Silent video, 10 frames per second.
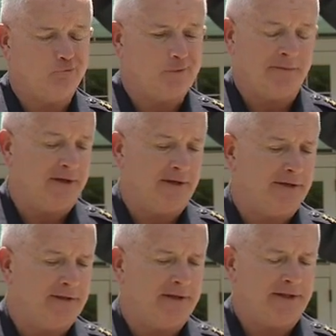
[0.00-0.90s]
I
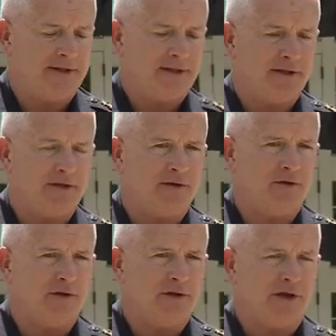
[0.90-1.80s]
mean,
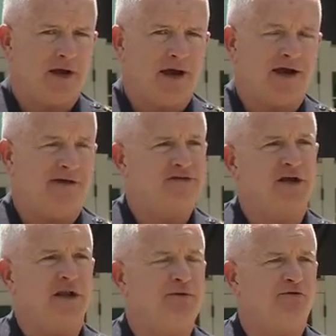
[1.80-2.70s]
I've
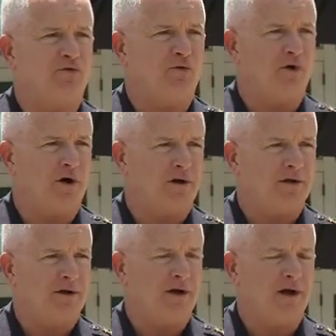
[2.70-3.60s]
said it before.
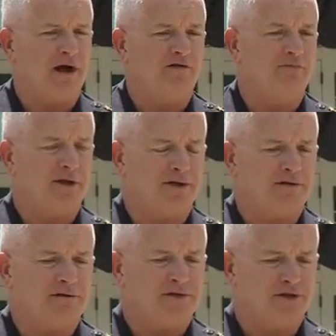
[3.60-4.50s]
I've been
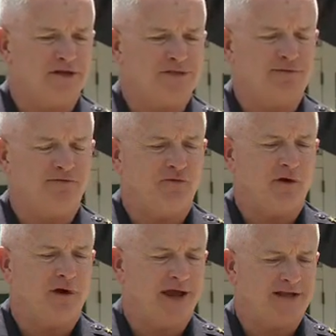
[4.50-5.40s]
to these
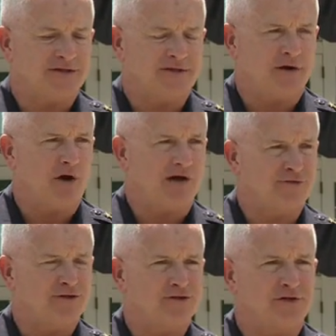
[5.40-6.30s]
before, as
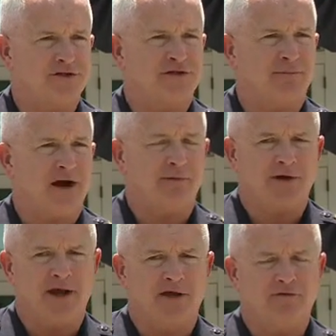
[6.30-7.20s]
officers on this department
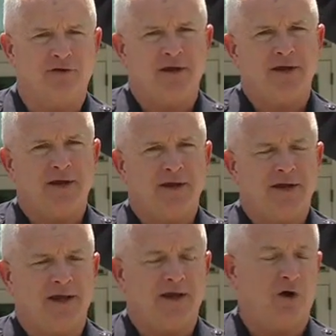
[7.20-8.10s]
have,
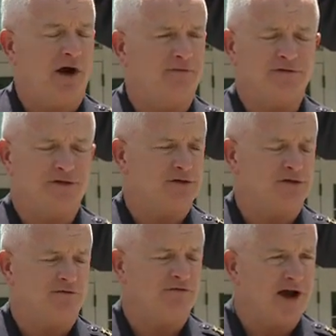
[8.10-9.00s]
and officers
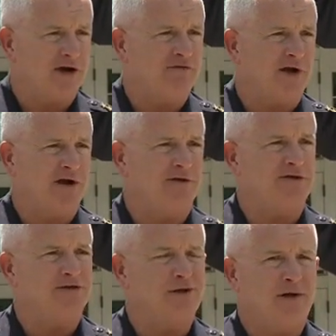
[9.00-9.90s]
and
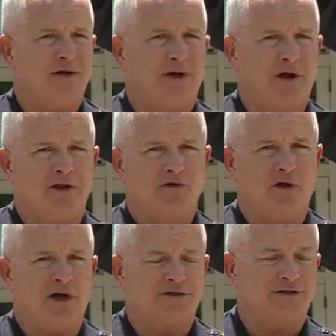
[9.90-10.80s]
firefighters all
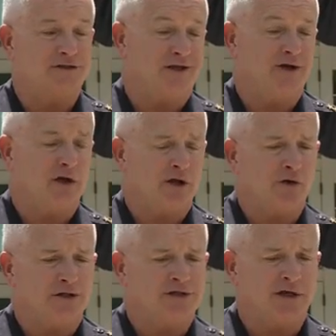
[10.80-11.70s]
across the state, all
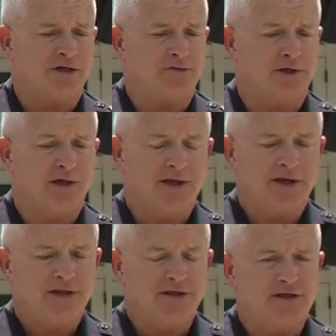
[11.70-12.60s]
across the country.
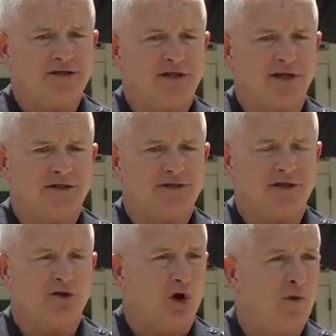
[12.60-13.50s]
These things,
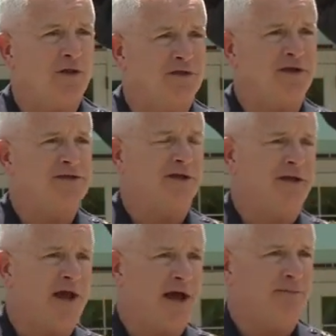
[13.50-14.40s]
no one thinks it can
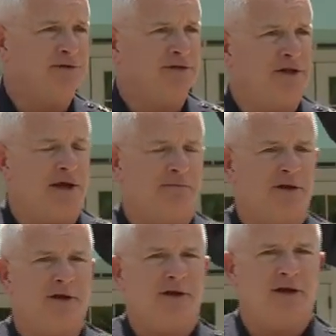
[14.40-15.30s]
happen to them.
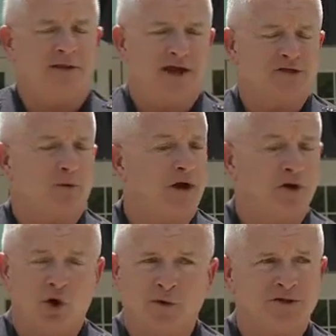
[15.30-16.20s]
And that's why
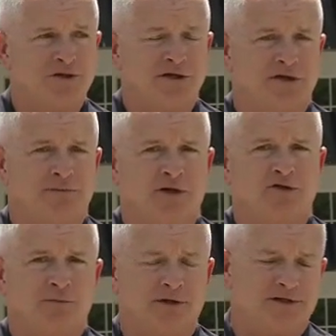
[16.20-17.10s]
no one's
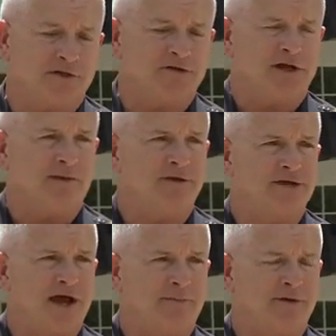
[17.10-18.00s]
judgmental, because every time this
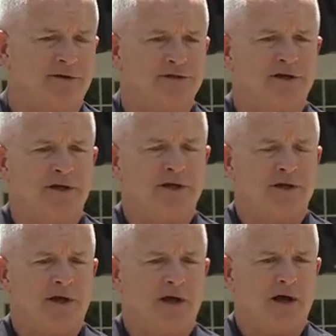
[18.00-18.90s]
happens,
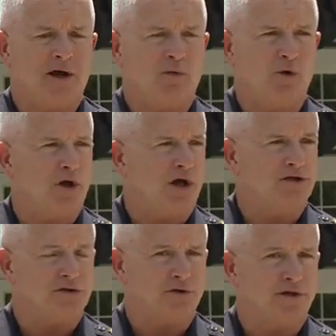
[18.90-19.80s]
we all
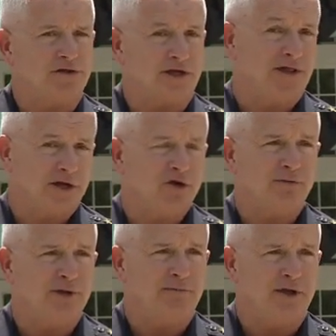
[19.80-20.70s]
just look and say, that could
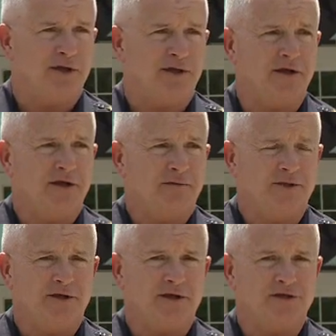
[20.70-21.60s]
be me.
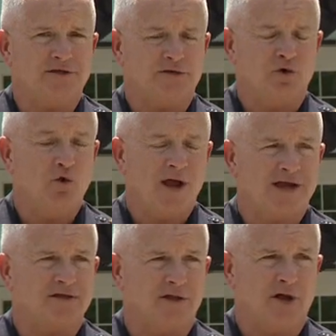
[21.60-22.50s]
Because who
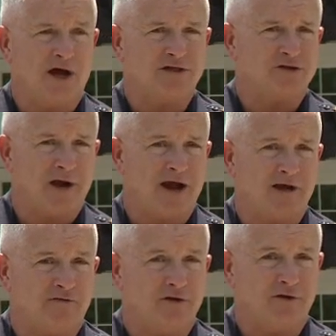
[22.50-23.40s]
hasn't lost track
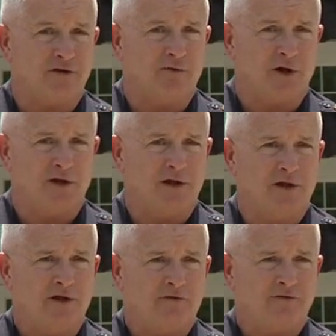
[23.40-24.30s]
of their little one
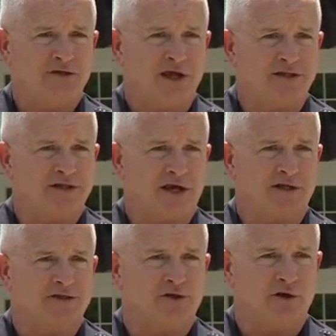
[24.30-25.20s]
for 10
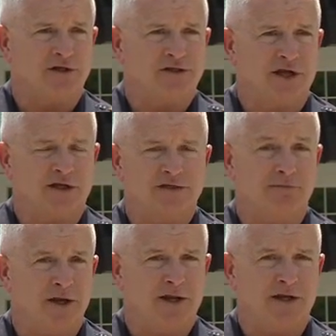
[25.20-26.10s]
seconds, 30 seconds, a
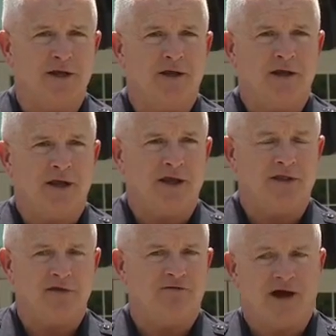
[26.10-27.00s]
minute, and
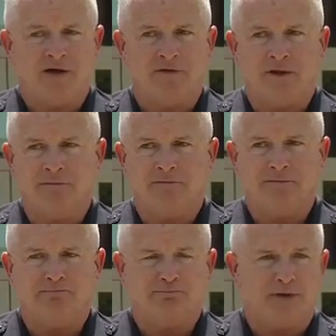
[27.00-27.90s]
then found them
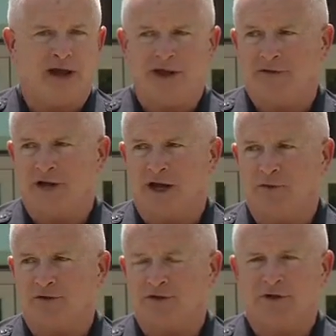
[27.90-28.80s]
behind the
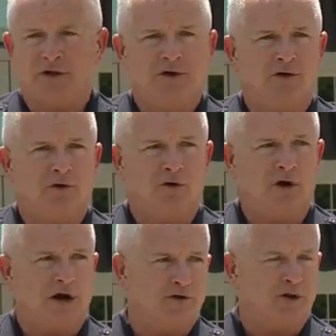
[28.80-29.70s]
couch
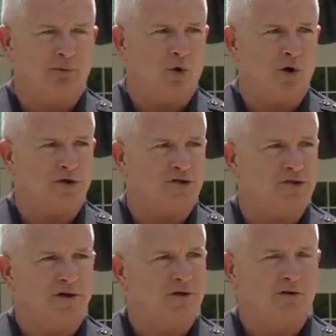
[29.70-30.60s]
or under the
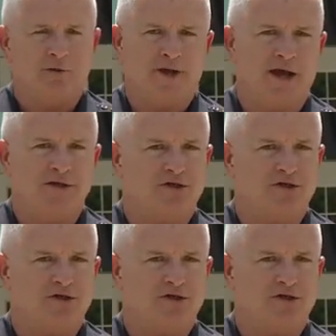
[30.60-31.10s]
porch or behind a